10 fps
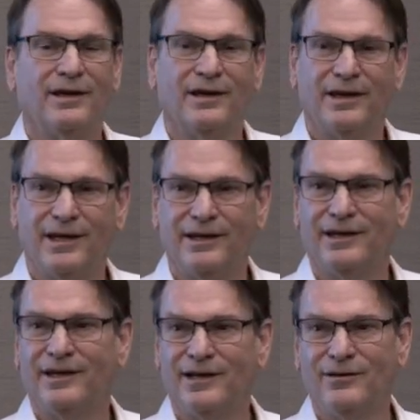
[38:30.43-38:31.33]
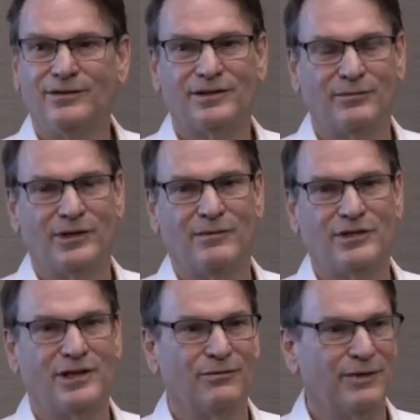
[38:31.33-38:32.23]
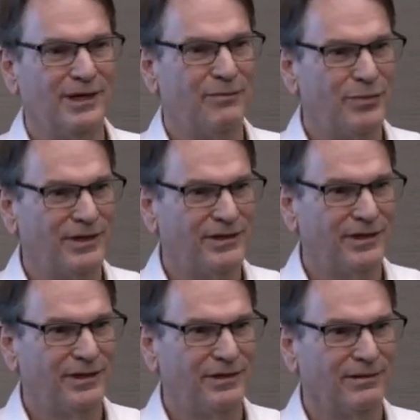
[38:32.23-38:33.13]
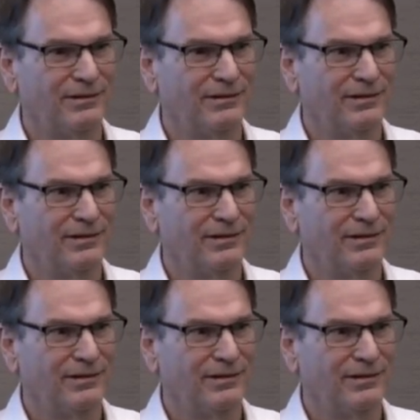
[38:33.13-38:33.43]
And sometimes you get really busy and